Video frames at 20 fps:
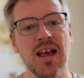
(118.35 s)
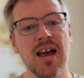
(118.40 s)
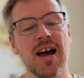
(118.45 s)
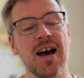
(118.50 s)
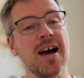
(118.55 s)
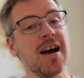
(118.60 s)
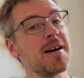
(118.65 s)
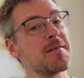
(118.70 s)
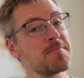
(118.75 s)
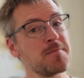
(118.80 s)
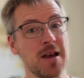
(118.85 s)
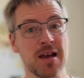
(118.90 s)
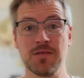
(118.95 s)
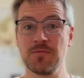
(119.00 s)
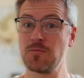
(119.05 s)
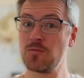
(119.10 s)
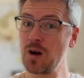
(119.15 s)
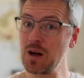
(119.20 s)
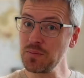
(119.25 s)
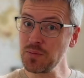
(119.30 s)

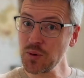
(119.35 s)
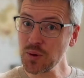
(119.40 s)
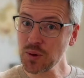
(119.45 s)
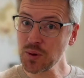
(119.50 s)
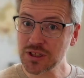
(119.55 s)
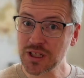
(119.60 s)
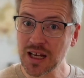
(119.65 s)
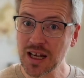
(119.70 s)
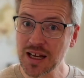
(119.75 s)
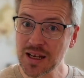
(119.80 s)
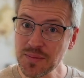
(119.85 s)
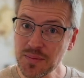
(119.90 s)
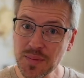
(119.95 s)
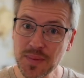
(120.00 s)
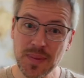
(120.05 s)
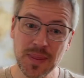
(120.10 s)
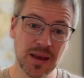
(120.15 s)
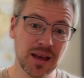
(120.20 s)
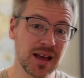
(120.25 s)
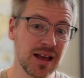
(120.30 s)
And one more time,
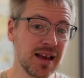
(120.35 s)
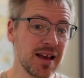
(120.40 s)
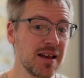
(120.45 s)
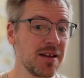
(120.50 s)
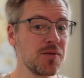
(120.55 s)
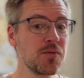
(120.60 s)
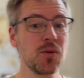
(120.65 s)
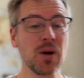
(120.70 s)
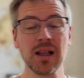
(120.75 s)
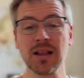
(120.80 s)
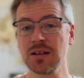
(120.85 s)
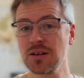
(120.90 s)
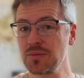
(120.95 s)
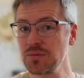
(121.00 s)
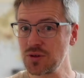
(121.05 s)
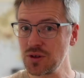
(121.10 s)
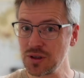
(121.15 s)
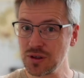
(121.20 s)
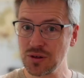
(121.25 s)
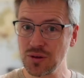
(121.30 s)
welcome
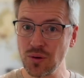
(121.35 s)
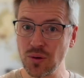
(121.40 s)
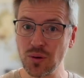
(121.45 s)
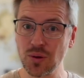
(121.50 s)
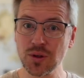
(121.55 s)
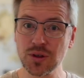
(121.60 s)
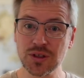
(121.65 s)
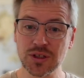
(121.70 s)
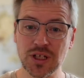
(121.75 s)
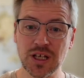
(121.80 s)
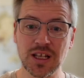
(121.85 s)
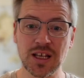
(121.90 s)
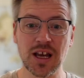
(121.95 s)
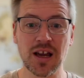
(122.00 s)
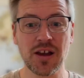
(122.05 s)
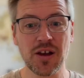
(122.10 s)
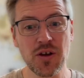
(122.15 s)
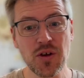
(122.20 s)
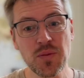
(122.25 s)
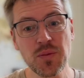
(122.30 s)
to the course, and I
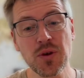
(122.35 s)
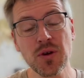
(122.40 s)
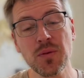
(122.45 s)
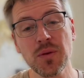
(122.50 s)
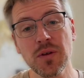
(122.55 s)
hope you